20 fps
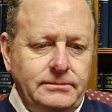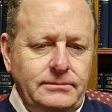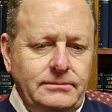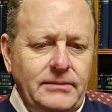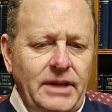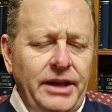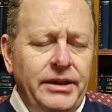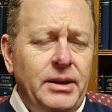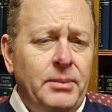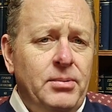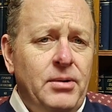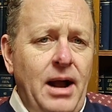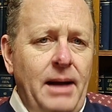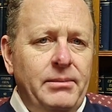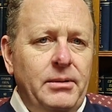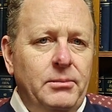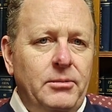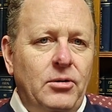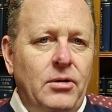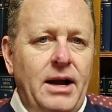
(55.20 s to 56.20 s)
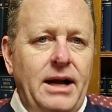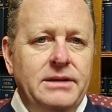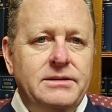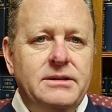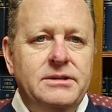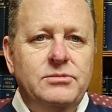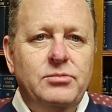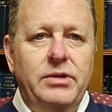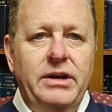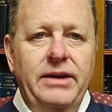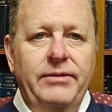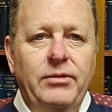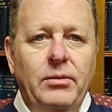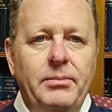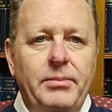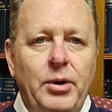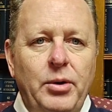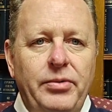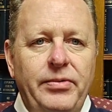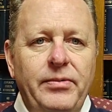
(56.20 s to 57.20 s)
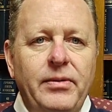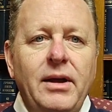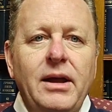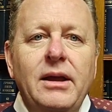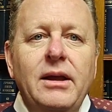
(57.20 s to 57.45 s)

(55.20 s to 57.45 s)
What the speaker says: the problem arises whenever both